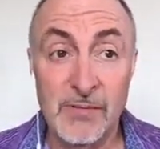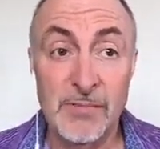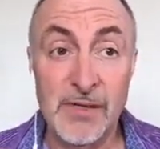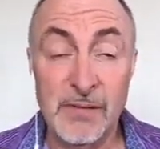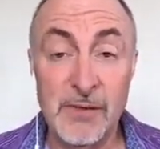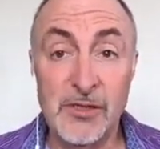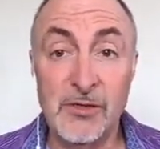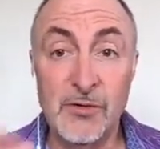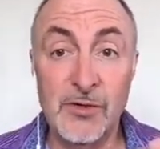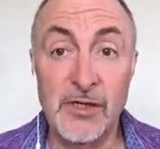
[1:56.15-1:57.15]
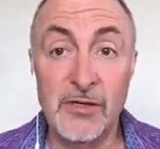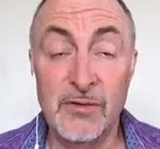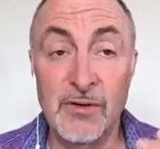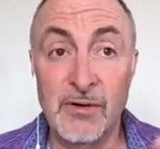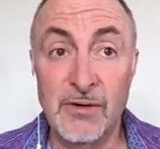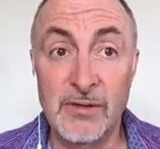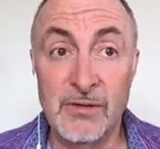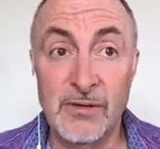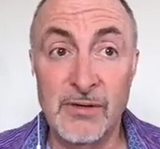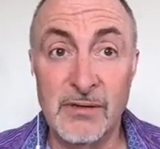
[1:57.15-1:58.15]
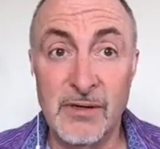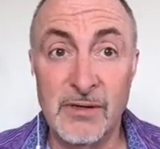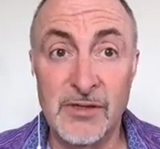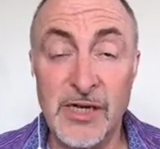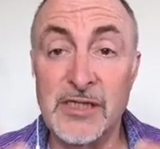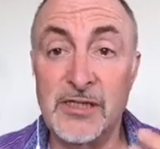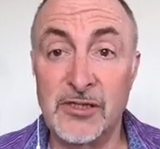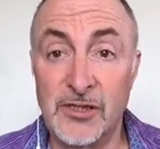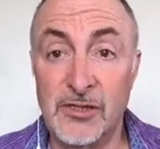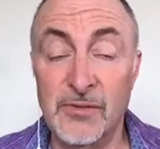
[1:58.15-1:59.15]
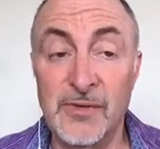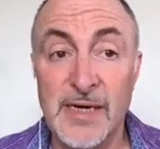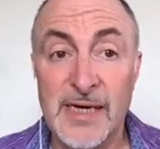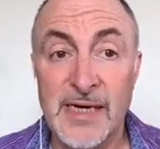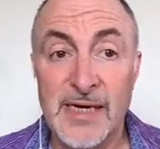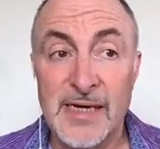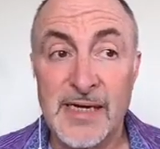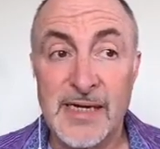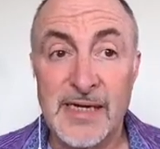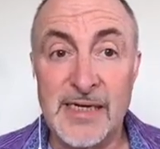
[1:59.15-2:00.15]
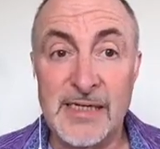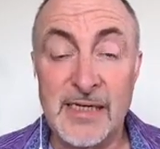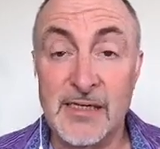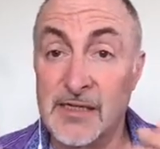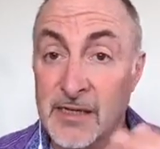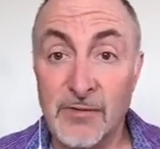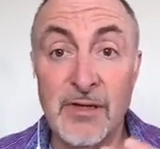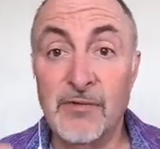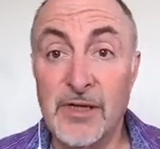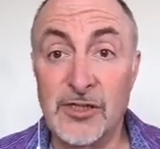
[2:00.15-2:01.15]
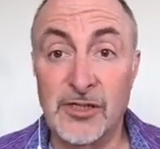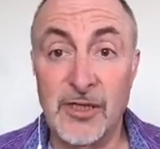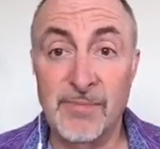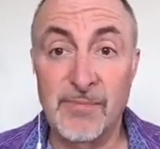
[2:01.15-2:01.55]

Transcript: but the person courting you or attracted to you is either still in a relationship,